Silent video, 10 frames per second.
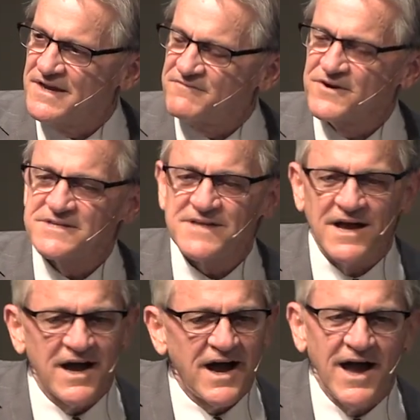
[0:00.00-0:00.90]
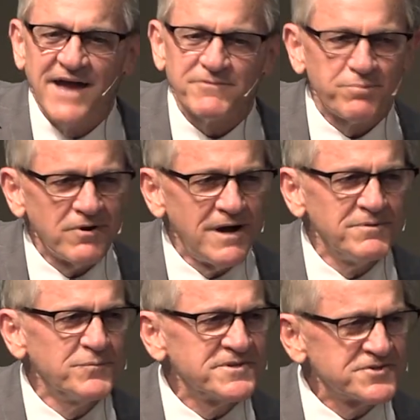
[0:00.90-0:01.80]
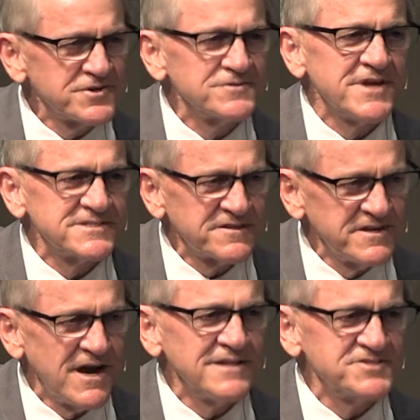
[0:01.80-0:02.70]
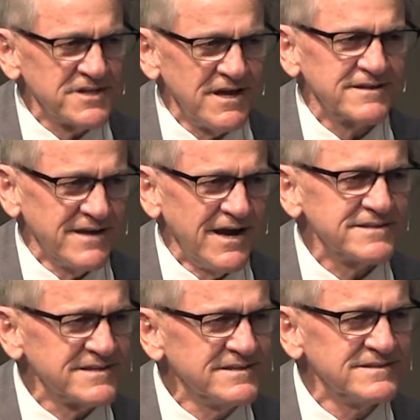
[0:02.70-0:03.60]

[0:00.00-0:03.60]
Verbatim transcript: Friends, I have a problem with a church that has a theology like that.